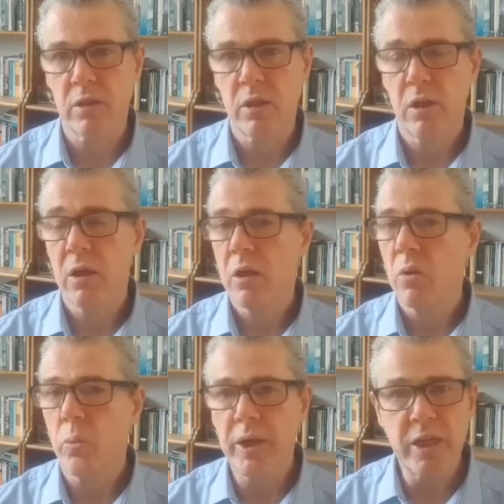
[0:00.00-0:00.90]
We
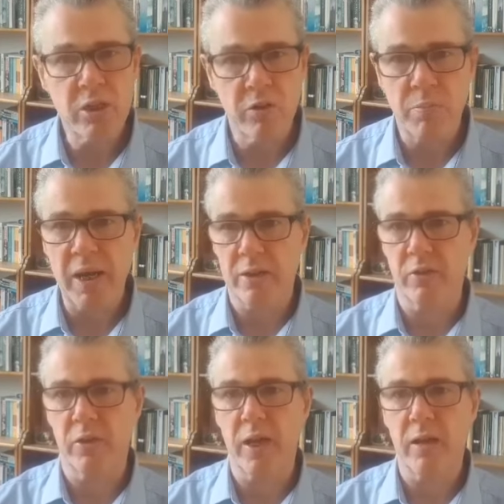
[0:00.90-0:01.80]
deserve better than
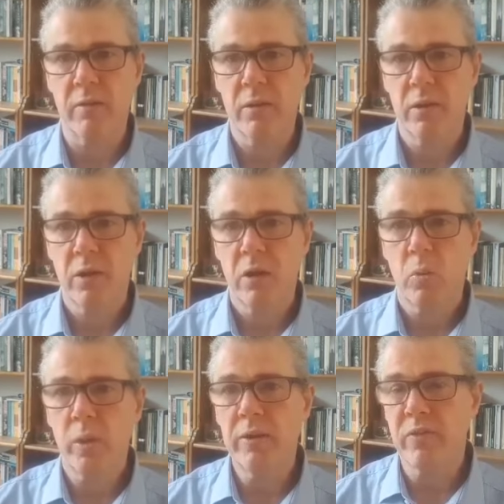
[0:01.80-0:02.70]
that. We have
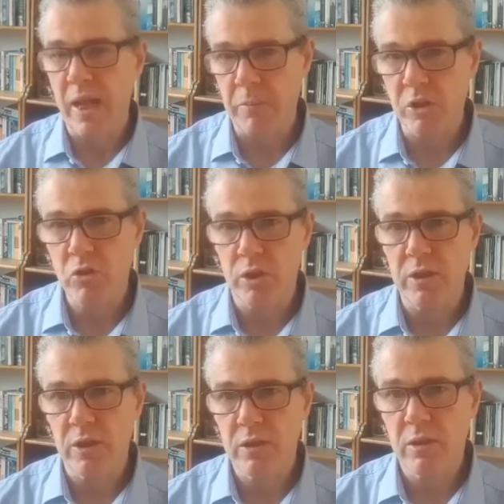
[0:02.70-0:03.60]

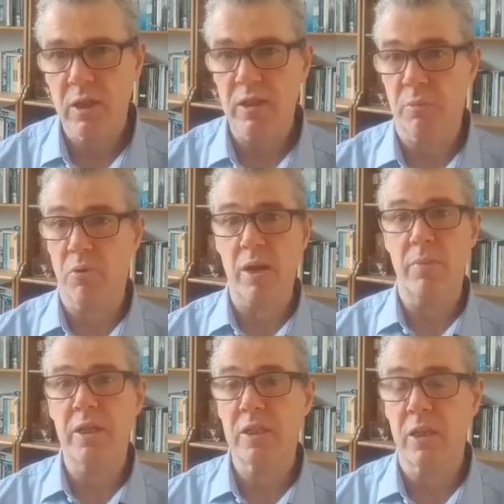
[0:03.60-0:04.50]
demonstrated, as the Prime Minister
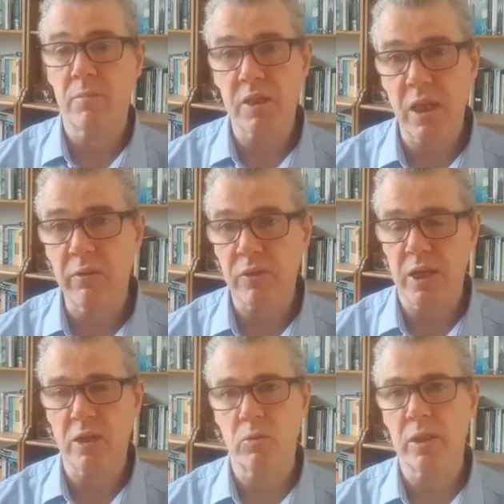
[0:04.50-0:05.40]
himself has had to
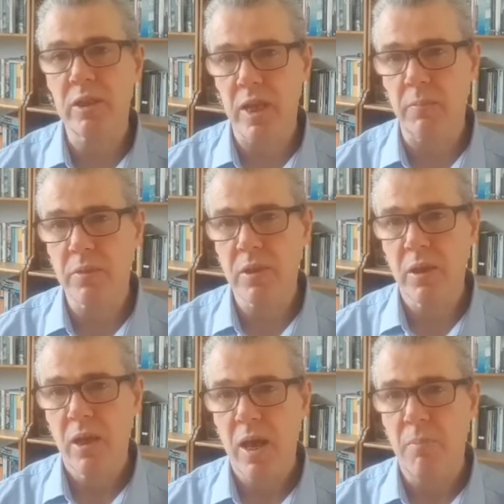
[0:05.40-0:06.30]
accept, a
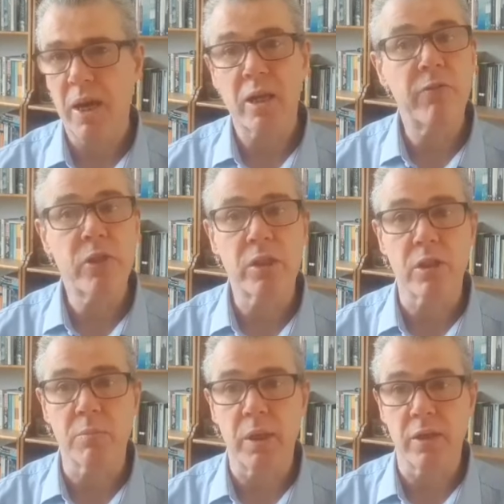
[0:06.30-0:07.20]
magnificent
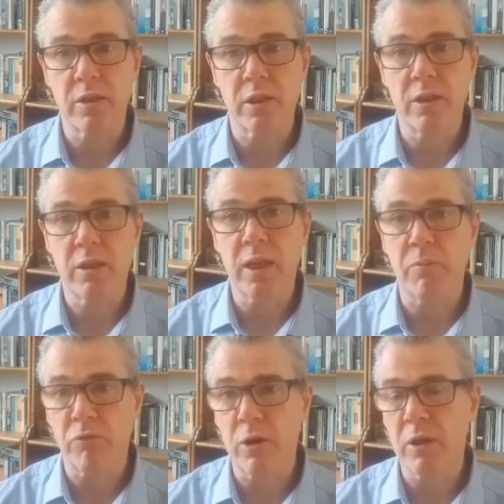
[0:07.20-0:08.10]
ability to keep
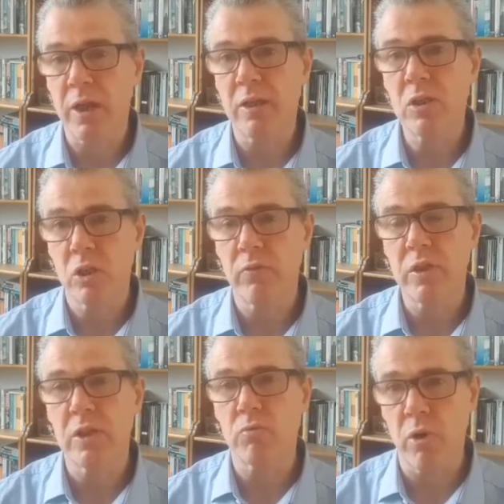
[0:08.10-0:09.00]
frontline services
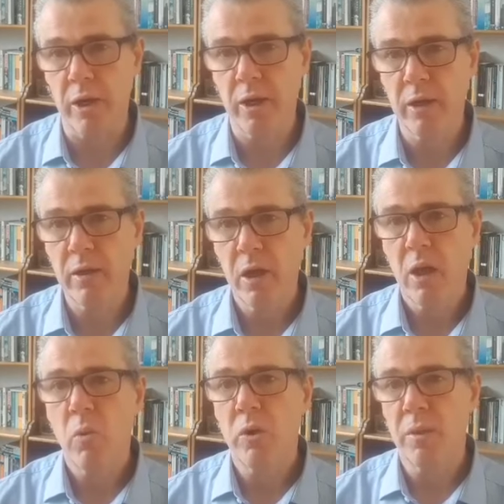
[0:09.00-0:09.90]
running with a
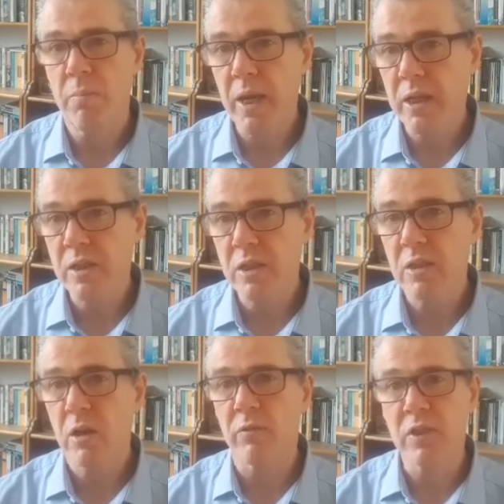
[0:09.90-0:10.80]
mix of
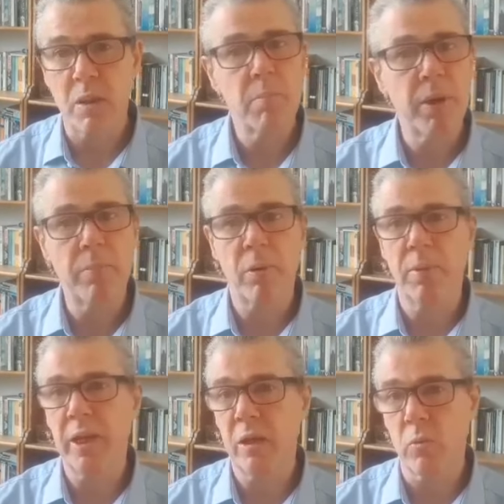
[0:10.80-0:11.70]
some people being at
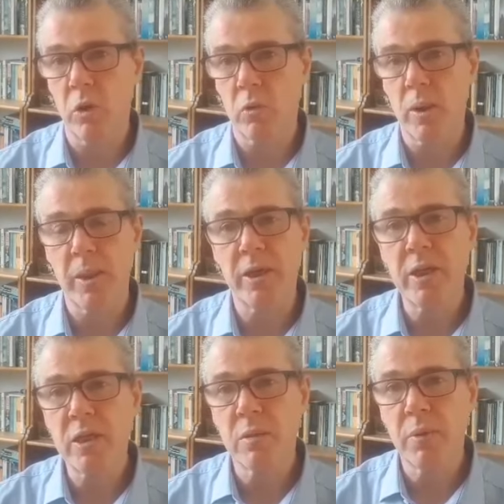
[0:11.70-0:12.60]
work when they need to
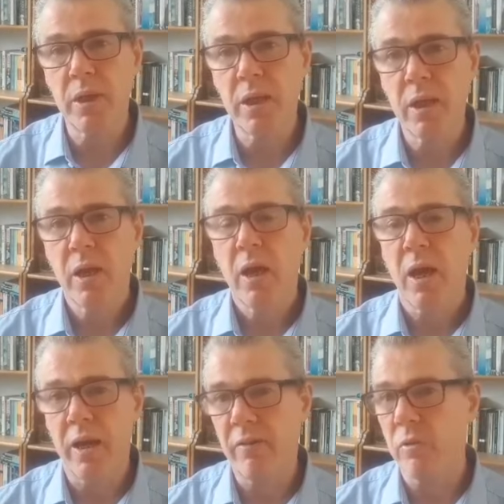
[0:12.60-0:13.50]
be and
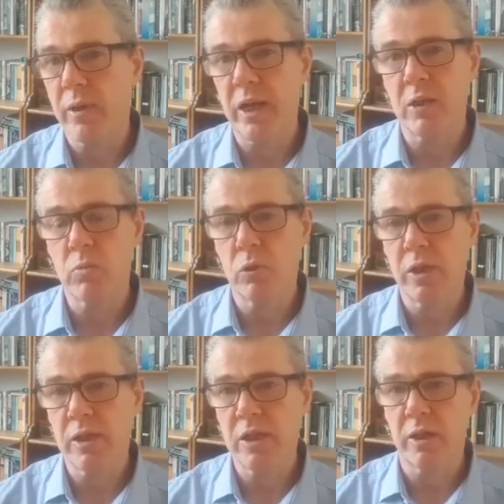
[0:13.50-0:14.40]
everyone else working
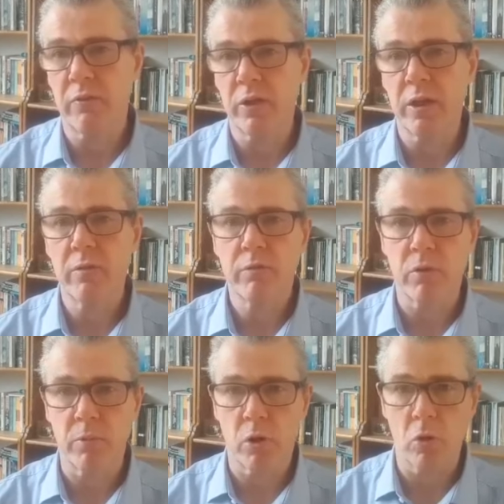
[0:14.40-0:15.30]
safely from home.